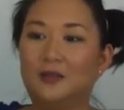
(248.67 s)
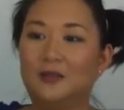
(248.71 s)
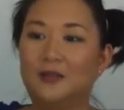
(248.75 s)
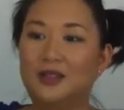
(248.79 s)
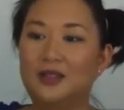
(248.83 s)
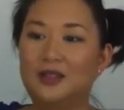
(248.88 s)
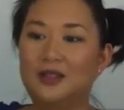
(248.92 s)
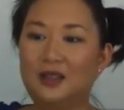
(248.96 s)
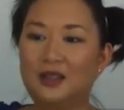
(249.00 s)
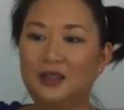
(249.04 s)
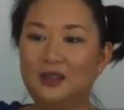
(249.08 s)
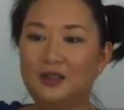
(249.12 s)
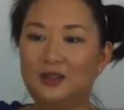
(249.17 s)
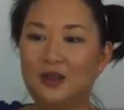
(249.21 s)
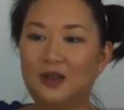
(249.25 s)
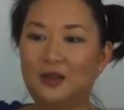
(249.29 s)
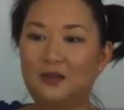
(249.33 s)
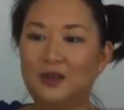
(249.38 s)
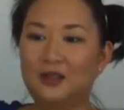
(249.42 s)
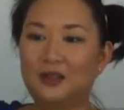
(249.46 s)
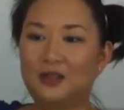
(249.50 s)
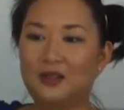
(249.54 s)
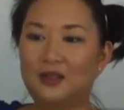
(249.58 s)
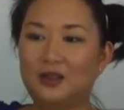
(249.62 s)
The second
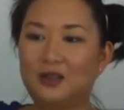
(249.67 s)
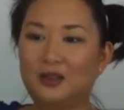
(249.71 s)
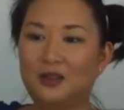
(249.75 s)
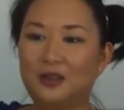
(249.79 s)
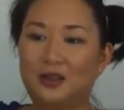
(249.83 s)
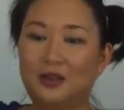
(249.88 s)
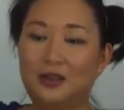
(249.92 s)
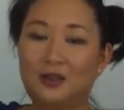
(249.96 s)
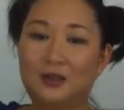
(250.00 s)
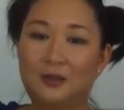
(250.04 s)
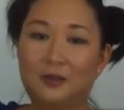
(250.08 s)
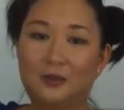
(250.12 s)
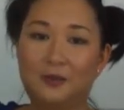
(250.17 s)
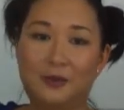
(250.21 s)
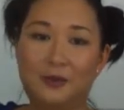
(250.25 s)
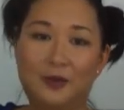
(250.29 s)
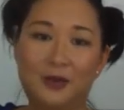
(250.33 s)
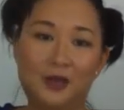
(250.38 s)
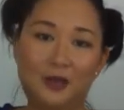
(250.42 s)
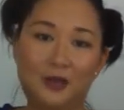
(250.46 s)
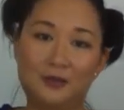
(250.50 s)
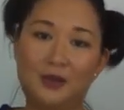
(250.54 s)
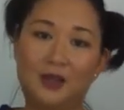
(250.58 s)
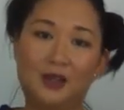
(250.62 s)
trimester is
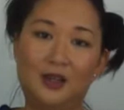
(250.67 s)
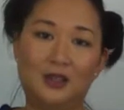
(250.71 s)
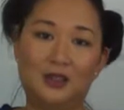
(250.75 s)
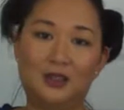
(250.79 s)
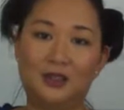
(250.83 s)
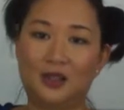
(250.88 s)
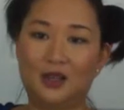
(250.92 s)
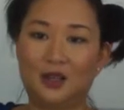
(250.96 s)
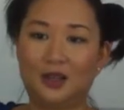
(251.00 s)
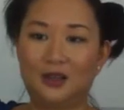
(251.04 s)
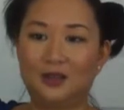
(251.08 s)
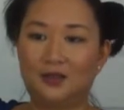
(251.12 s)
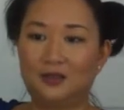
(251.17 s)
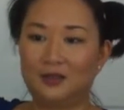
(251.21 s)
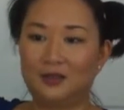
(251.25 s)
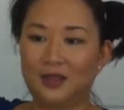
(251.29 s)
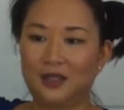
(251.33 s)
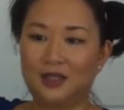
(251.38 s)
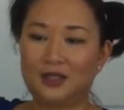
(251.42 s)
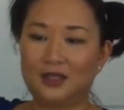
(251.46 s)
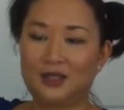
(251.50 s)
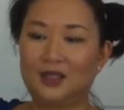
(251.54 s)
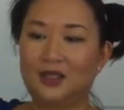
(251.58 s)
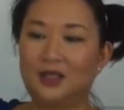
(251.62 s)
pretty much kind of
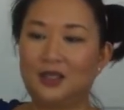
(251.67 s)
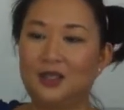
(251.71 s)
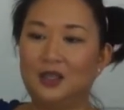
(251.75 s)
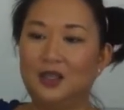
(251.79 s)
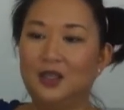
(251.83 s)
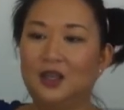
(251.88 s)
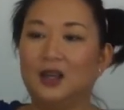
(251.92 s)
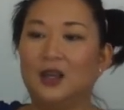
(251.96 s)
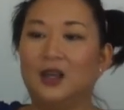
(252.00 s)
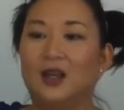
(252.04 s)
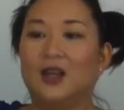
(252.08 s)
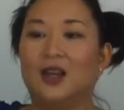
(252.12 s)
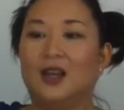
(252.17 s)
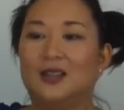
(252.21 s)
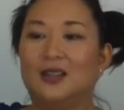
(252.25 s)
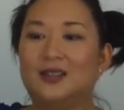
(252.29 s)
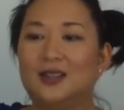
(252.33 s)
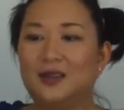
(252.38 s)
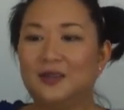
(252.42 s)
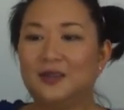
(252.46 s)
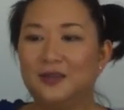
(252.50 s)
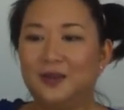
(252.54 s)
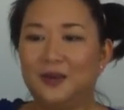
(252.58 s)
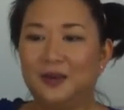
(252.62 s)
easy,
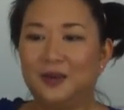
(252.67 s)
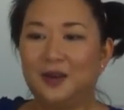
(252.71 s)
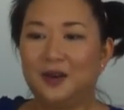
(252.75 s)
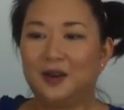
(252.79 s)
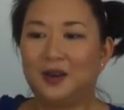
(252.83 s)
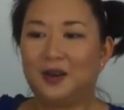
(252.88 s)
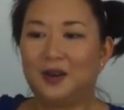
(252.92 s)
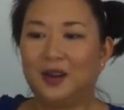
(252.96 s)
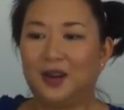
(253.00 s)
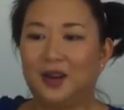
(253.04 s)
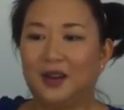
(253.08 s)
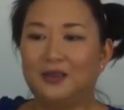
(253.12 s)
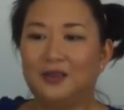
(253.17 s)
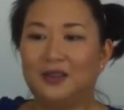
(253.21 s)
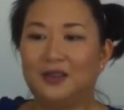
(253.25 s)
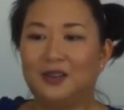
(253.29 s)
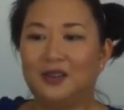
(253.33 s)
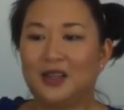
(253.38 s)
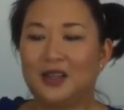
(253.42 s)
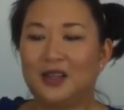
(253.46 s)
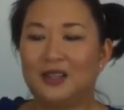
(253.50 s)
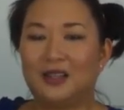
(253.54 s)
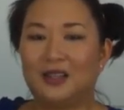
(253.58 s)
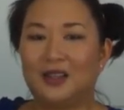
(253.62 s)
except for I
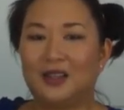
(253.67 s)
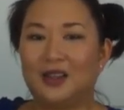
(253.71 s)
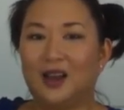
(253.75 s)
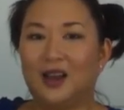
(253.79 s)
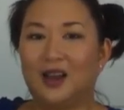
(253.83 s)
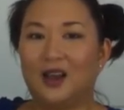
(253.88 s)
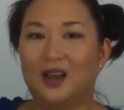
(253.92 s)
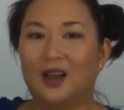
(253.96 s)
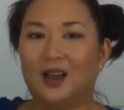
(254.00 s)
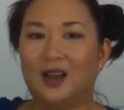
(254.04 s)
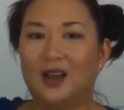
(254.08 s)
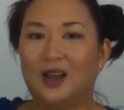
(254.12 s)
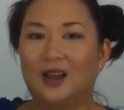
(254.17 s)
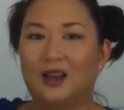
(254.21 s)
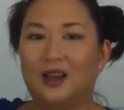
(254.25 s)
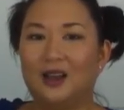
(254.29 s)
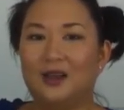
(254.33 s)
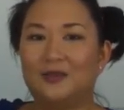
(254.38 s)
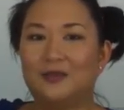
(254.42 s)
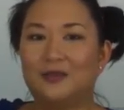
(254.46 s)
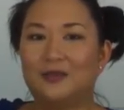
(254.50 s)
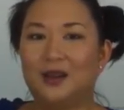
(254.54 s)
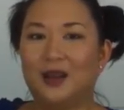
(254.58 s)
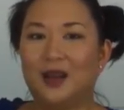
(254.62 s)
realizing that
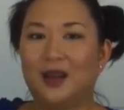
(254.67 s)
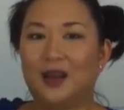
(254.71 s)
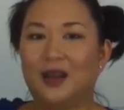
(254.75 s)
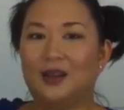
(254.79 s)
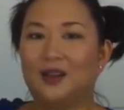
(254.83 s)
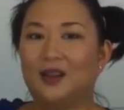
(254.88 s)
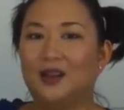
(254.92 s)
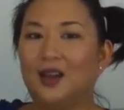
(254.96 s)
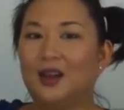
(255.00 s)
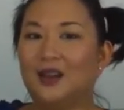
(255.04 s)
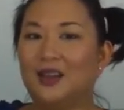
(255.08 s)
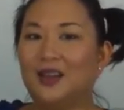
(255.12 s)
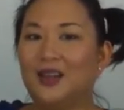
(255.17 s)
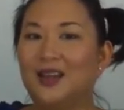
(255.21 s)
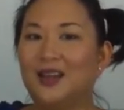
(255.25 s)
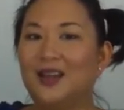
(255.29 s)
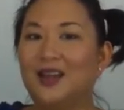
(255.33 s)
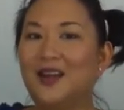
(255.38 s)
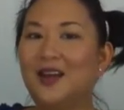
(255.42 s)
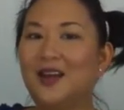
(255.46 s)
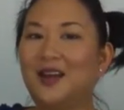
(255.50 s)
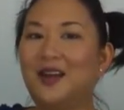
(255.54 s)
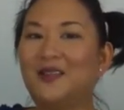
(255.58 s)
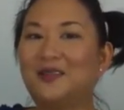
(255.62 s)
I'm not getting
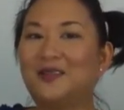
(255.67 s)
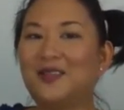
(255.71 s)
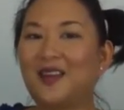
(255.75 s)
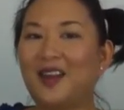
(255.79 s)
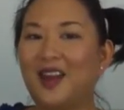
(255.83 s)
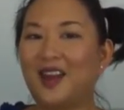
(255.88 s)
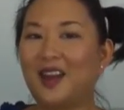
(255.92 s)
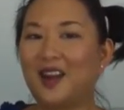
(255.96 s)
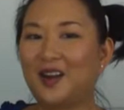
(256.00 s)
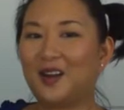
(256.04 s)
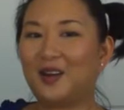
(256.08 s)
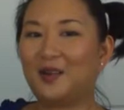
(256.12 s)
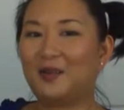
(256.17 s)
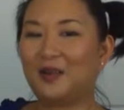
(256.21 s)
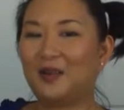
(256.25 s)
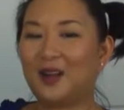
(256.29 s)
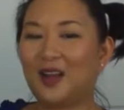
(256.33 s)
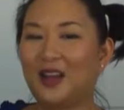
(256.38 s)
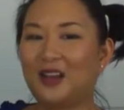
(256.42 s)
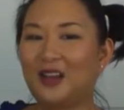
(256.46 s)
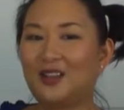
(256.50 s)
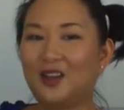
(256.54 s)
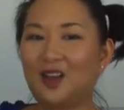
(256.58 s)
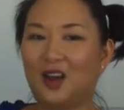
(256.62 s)
enough air when
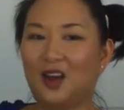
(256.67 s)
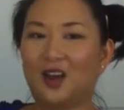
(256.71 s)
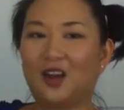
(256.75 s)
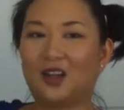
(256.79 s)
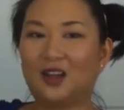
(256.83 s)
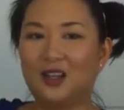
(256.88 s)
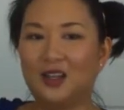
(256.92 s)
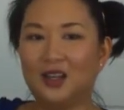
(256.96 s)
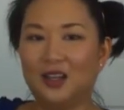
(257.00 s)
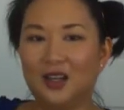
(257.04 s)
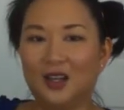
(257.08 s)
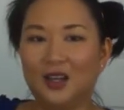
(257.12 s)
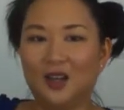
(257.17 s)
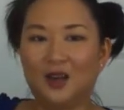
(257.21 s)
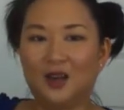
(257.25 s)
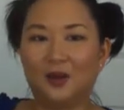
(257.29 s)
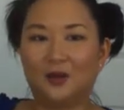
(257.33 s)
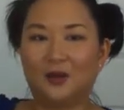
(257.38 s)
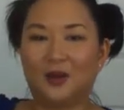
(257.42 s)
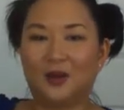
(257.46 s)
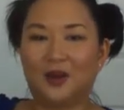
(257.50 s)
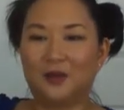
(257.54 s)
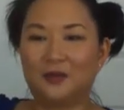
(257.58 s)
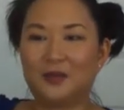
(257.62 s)
I talk.
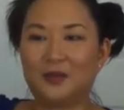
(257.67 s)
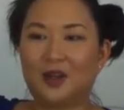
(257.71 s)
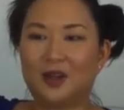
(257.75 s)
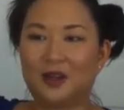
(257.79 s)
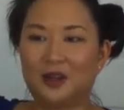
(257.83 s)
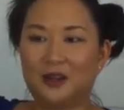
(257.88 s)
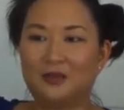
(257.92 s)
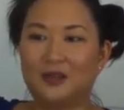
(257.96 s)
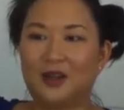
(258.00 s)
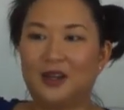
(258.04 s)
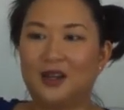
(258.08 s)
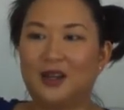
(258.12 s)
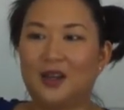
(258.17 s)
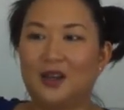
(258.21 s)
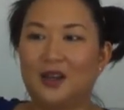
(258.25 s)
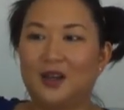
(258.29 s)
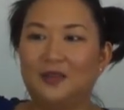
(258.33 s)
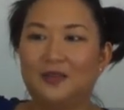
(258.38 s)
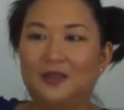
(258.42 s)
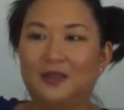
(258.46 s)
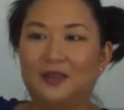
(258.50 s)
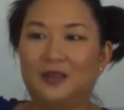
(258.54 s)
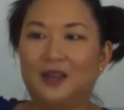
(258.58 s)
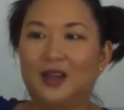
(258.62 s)
When I'm talking right now, I
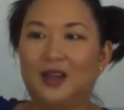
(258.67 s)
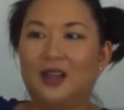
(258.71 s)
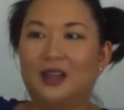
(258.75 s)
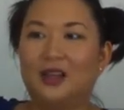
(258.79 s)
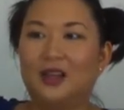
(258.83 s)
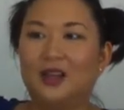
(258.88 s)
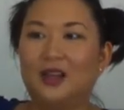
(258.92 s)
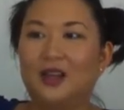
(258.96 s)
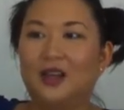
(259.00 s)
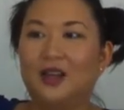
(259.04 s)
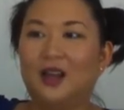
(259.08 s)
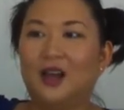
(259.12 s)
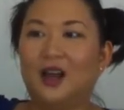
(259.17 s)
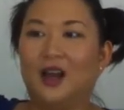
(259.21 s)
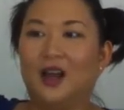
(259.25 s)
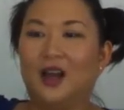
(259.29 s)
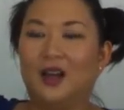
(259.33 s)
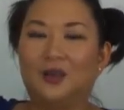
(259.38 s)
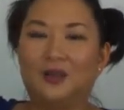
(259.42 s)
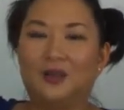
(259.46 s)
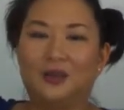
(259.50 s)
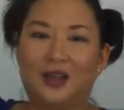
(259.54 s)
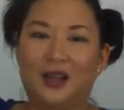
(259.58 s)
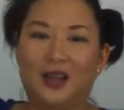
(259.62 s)
feel like I
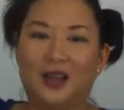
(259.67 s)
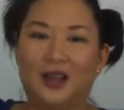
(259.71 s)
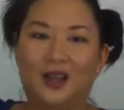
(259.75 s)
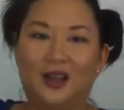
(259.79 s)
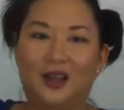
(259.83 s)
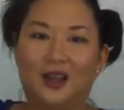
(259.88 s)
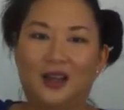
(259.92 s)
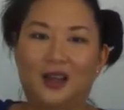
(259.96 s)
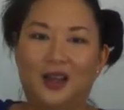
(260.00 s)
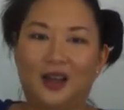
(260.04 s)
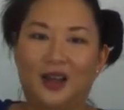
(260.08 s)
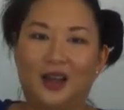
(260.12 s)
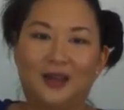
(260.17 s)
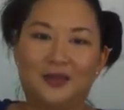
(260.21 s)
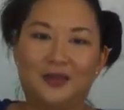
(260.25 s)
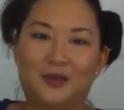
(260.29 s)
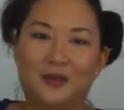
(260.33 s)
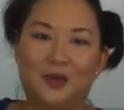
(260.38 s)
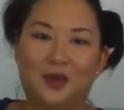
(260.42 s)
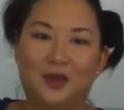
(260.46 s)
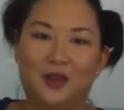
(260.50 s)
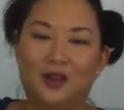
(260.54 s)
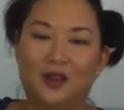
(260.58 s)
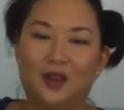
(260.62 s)
have to
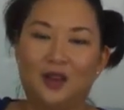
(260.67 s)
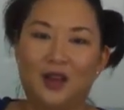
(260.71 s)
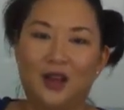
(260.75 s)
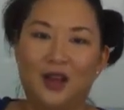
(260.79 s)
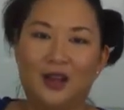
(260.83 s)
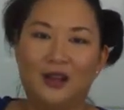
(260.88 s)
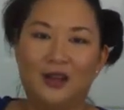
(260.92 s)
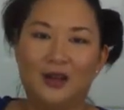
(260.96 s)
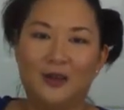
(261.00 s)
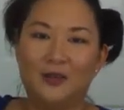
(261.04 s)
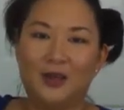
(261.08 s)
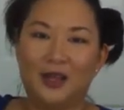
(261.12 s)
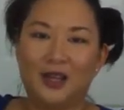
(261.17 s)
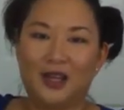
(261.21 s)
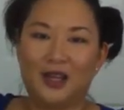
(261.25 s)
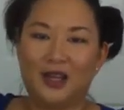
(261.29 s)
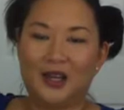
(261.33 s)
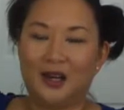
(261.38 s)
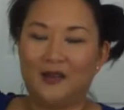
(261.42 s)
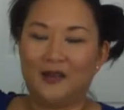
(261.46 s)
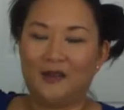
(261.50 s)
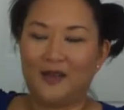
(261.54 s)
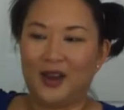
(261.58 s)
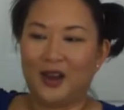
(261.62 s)
breathe a lot and I'm not getting
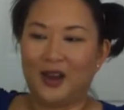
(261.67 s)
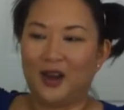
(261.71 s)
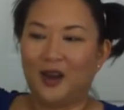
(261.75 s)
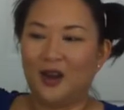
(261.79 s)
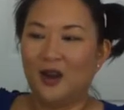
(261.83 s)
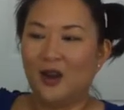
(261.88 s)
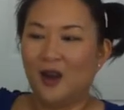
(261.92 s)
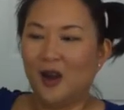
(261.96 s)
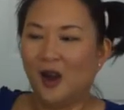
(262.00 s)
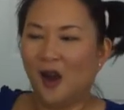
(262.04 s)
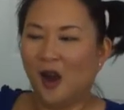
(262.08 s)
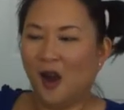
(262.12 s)
enough air.